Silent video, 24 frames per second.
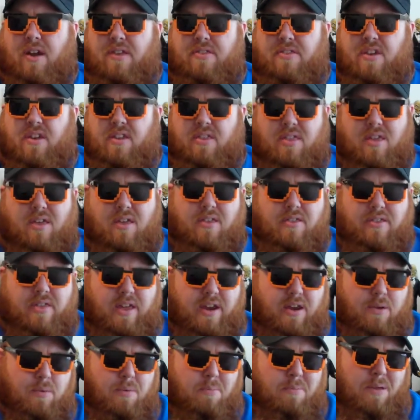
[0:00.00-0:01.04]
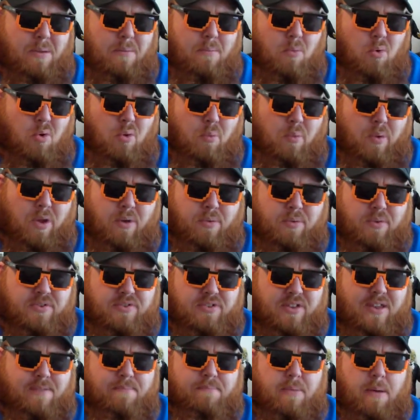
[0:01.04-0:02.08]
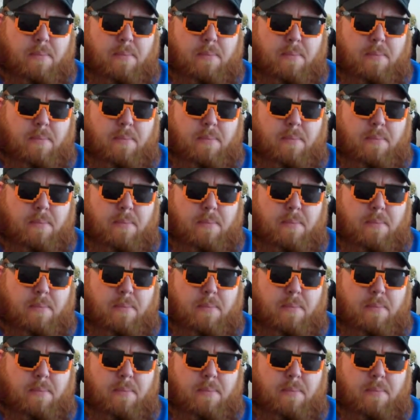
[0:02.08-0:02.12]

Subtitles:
I think that it would be more well received.